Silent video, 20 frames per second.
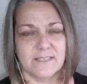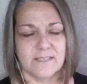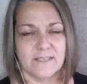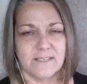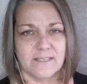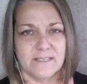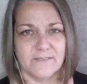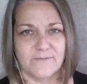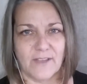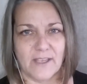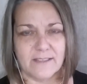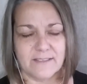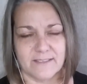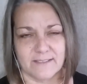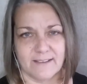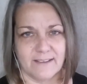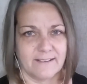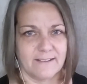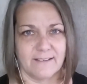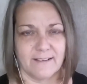It's
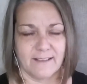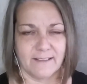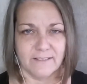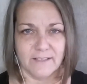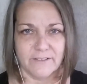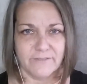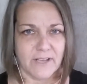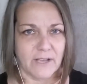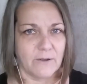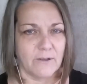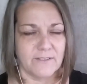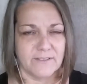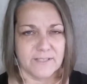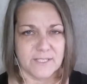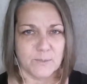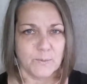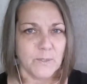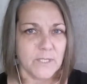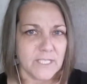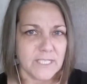fascinating. I love how all
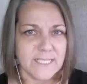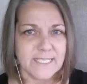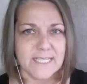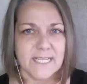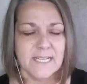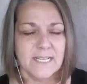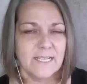this works.